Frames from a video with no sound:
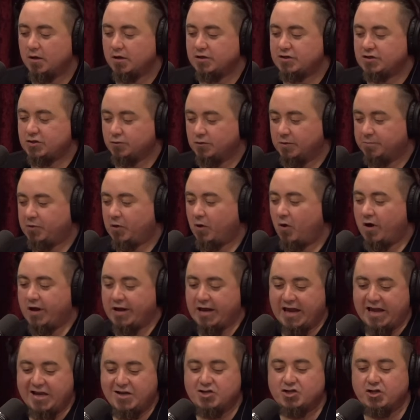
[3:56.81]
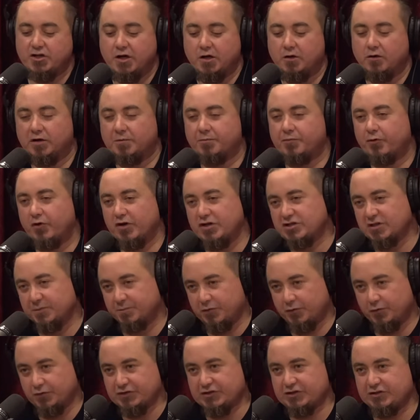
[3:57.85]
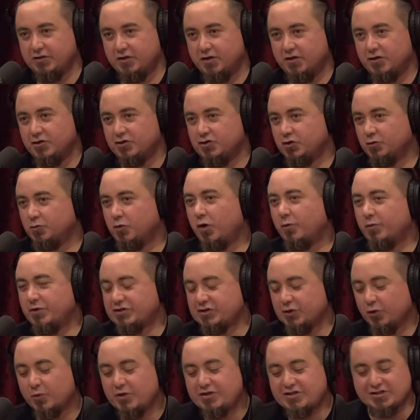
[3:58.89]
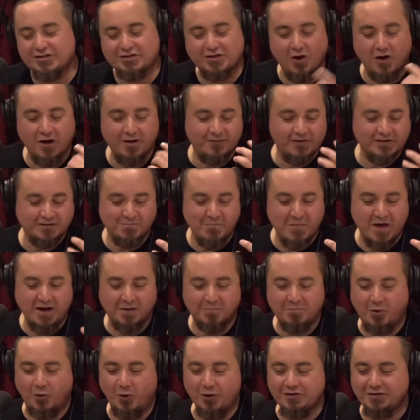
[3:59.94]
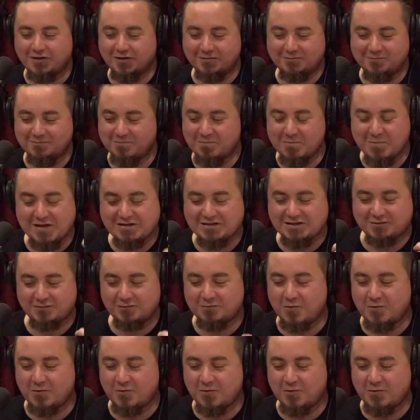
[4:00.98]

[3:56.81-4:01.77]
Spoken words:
to apply engineering principles to what we saw, which is kind of this meta point that messes with